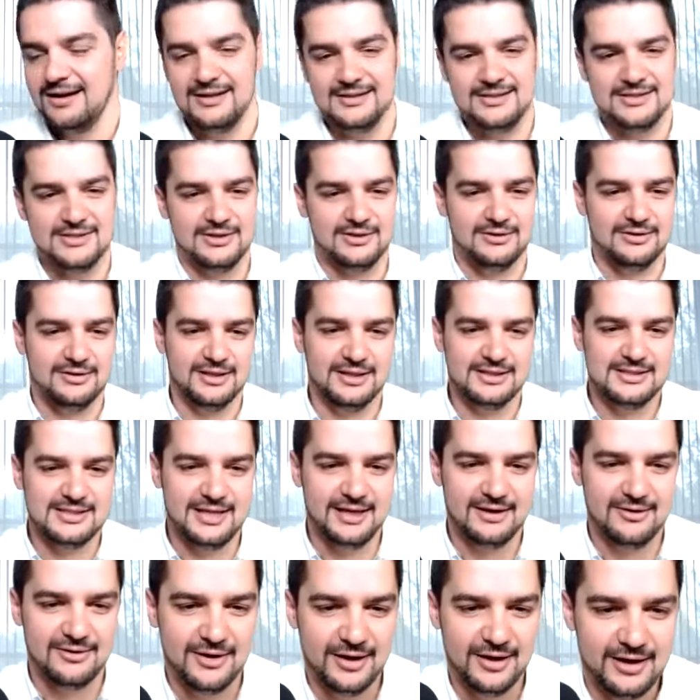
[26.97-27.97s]
So let's
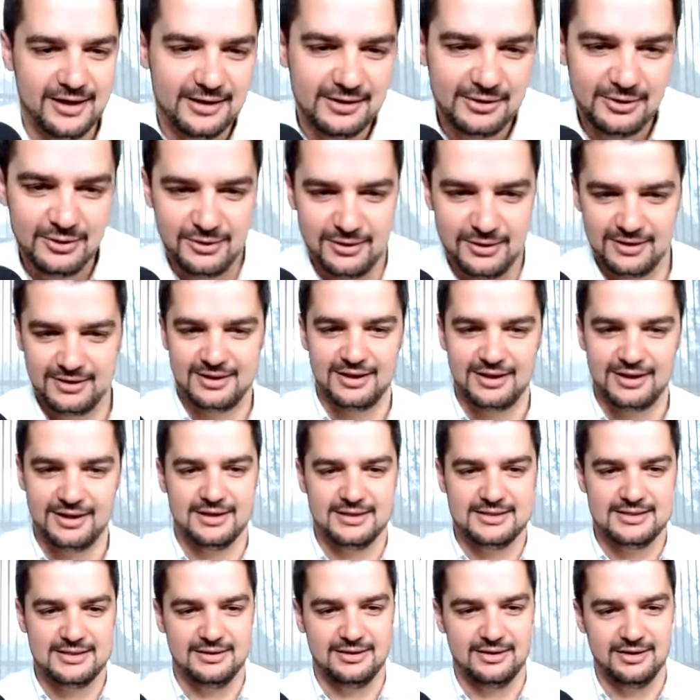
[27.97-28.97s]
get right into it. Tell
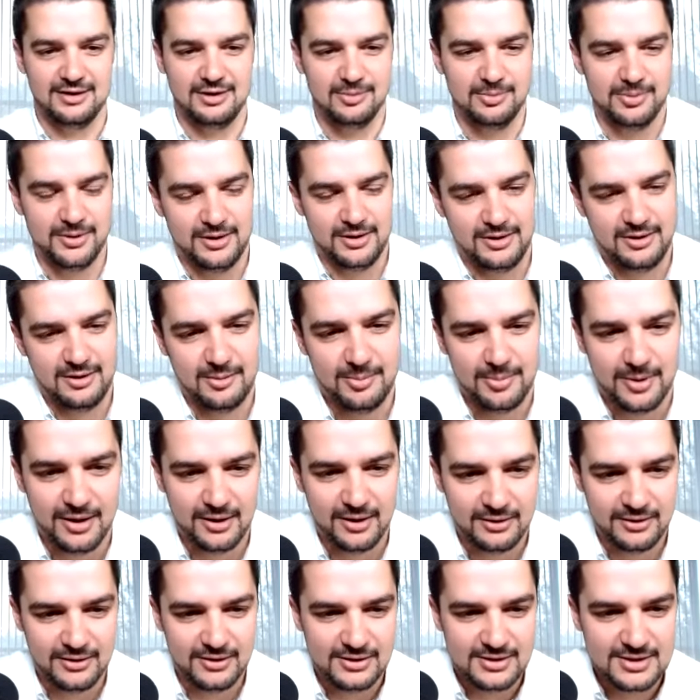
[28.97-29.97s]
us a little bit
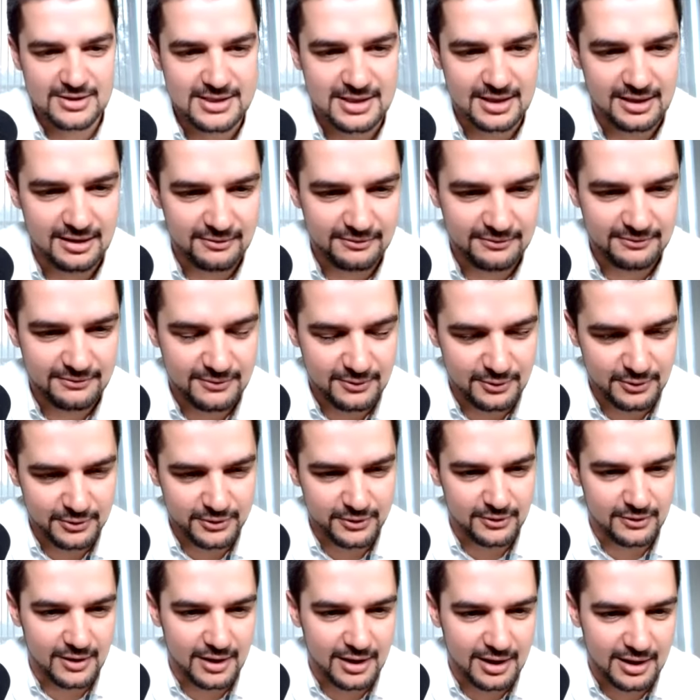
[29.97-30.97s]
about yourself, who
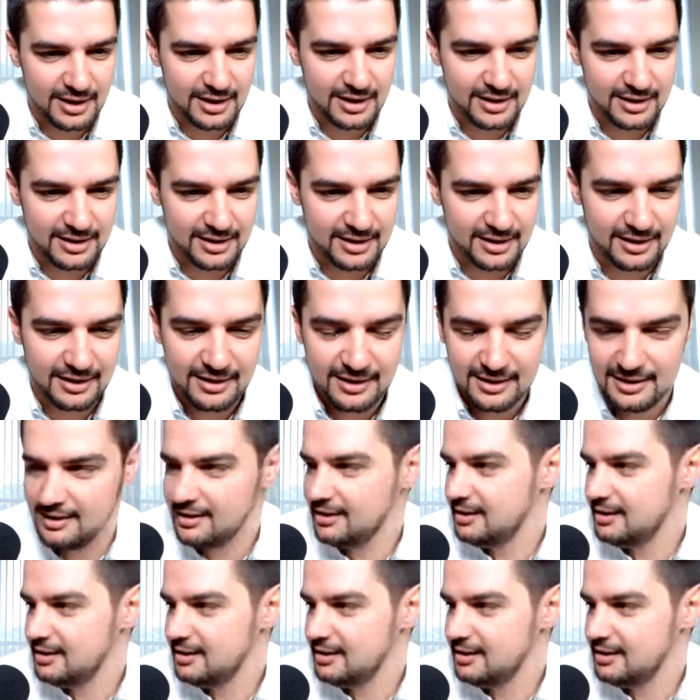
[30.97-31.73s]
you are, and